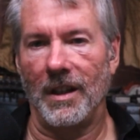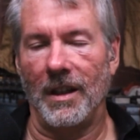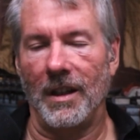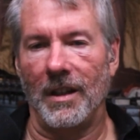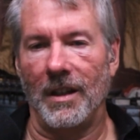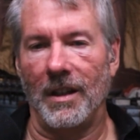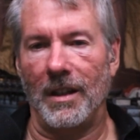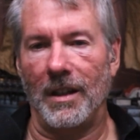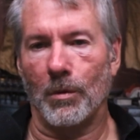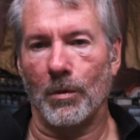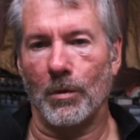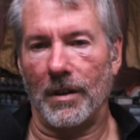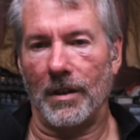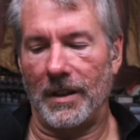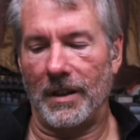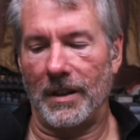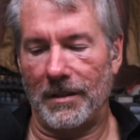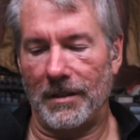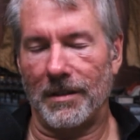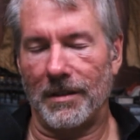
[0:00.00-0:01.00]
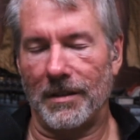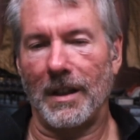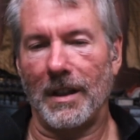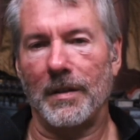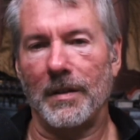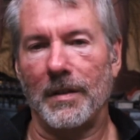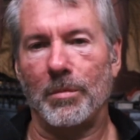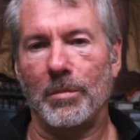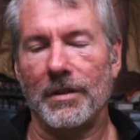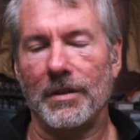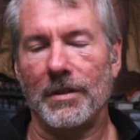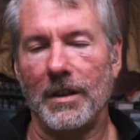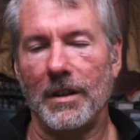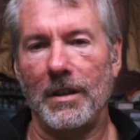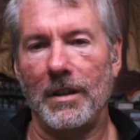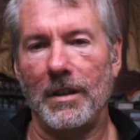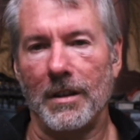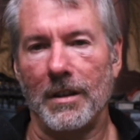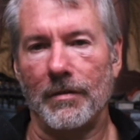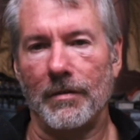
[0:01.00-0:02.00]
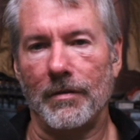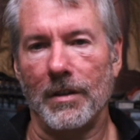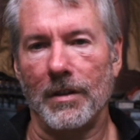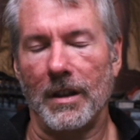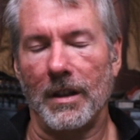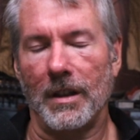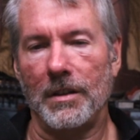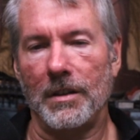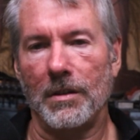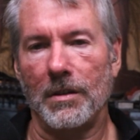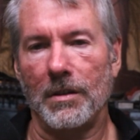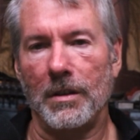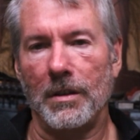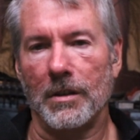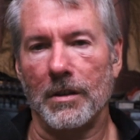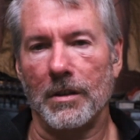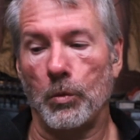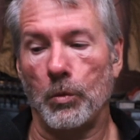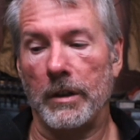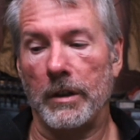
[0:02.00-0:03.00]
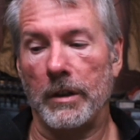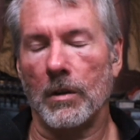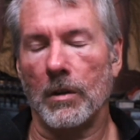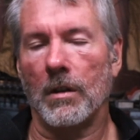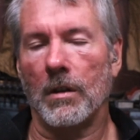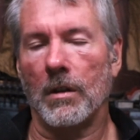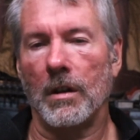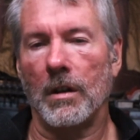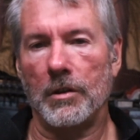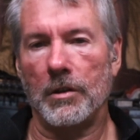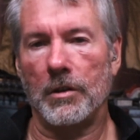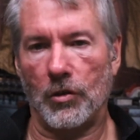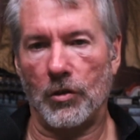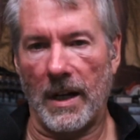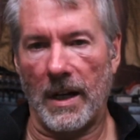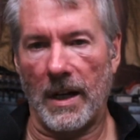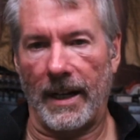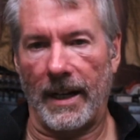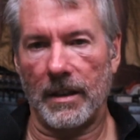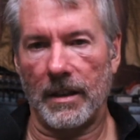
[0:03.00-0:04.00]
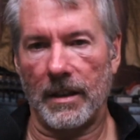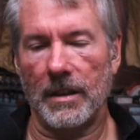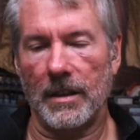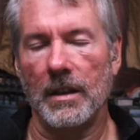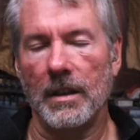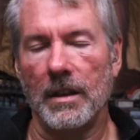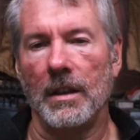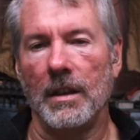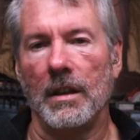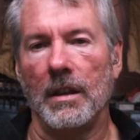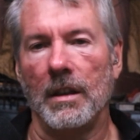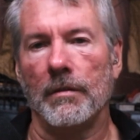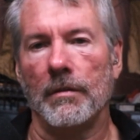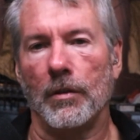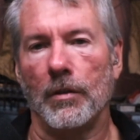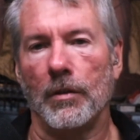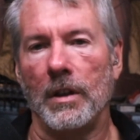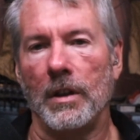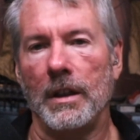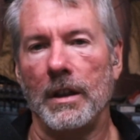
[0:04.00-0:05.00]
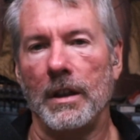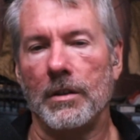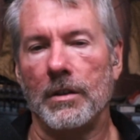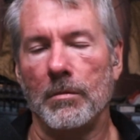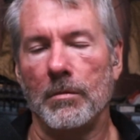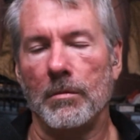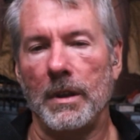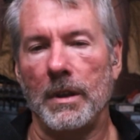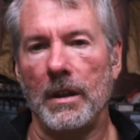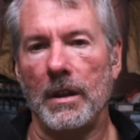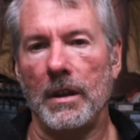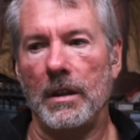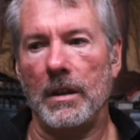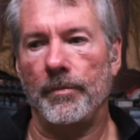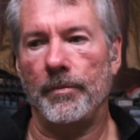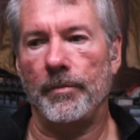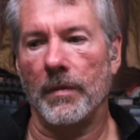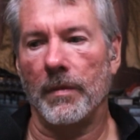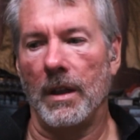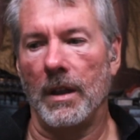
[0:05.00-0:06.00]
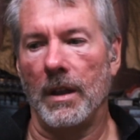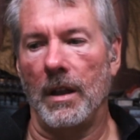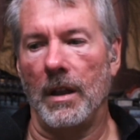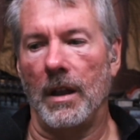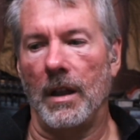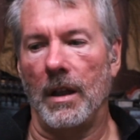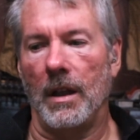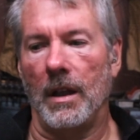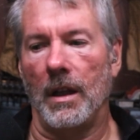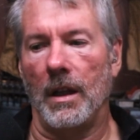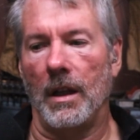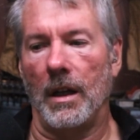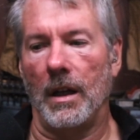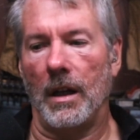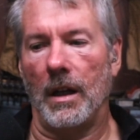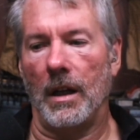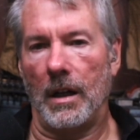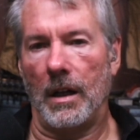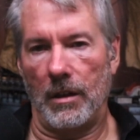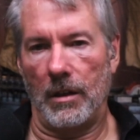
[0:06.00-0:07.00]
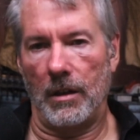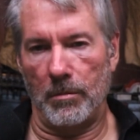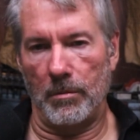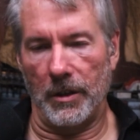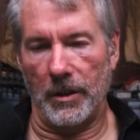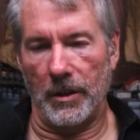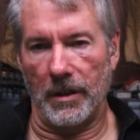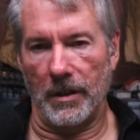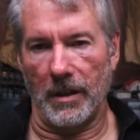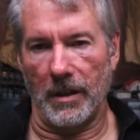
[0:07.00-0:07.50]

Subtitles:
It works out to 7% a year for 92 years. We are on track for it to be $100 million